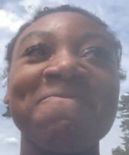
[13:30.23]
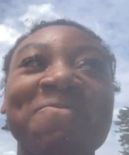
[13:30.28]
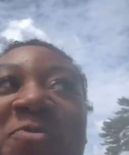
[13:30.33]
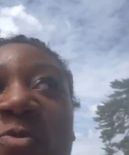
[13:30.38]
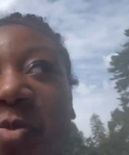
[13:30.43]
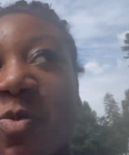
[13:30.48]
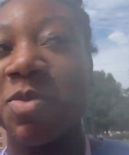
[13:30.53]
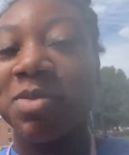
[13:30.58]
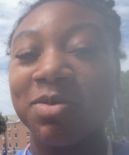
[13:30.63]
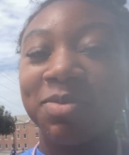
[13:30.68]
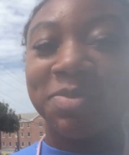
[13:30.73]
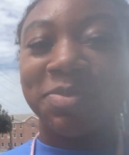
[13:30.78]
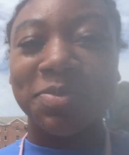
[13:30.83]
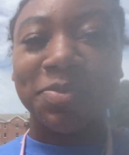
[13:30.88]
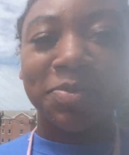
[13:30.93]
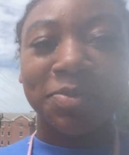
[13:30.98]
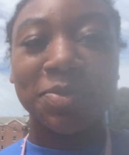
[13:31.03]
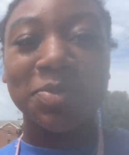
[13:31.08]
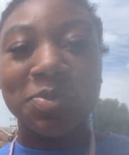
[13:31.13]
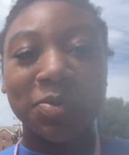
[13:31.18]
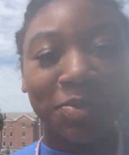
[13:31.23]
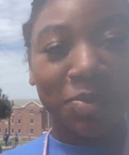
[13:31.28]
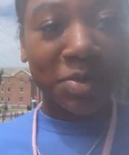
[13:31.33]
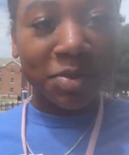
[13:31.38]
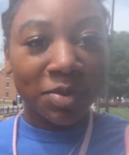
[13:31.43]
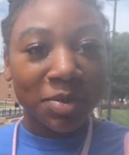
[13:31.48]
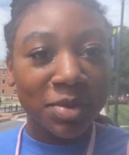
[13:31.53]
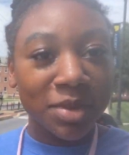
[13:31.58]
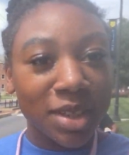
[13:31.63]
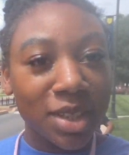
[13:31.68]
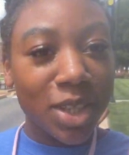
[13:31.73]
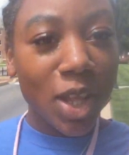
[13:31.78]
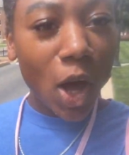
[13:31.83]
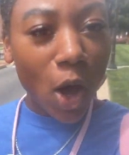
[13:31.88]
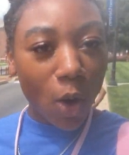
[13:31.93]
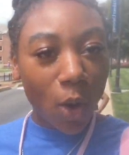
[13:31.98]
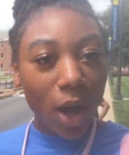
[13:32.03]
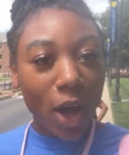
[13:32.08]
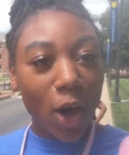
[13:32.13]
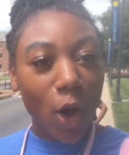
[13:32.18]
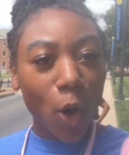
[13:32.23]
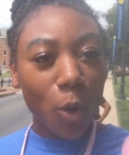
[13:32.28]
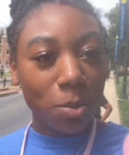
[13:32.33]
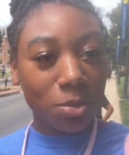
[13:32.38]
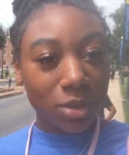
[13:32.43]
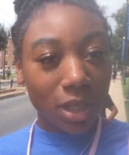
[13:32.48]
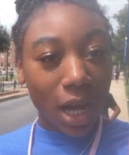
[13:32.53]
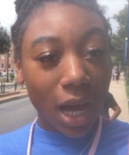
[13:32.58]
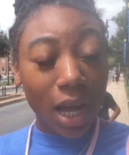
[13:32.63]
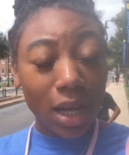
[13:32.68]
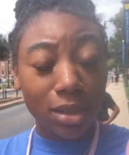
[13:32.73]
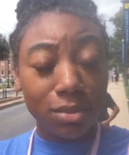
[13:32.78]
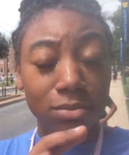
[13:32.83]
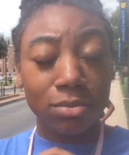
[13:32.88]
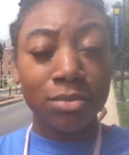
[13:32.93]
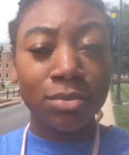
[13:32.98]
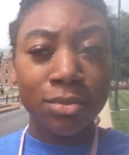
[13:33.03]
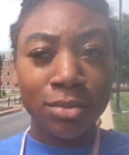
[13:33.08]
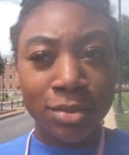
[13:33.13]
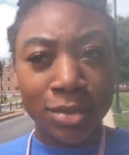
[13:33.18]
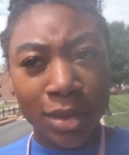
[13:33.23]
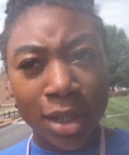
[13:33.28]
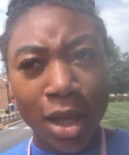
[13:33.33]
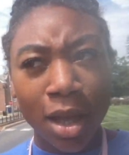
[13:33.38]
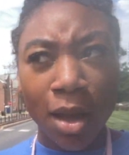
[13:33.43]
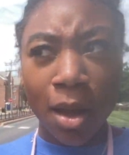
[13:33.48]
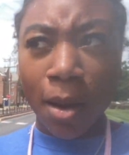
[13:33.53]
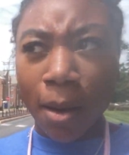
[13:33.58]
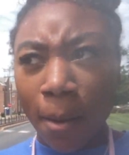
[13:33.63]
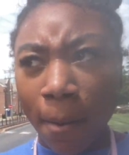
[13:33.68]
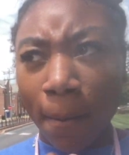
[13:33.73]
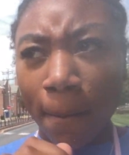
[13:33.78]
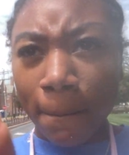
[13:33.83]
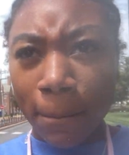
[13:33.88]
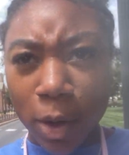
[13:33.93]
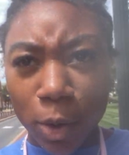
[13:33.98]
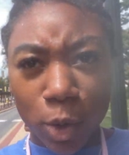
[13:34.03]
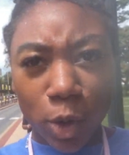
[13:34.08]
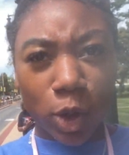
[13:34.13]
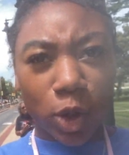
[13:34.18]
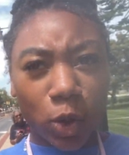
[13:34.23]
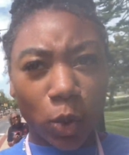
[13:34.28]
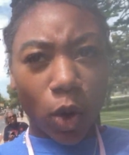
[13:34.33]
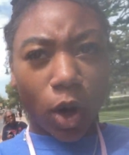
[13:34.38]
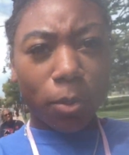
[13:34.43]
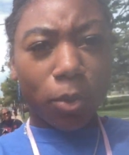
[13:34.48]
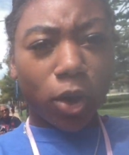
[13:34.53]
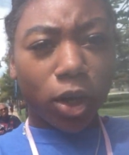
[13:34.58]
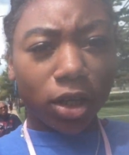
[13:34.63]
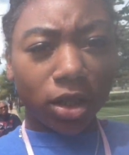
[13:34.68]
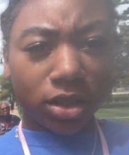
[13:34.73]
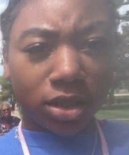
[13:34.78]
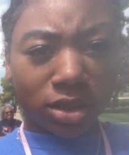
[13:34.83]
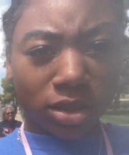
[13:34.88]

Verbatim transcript: Is it slow mo? No, I hope not. But we're going to Walmart.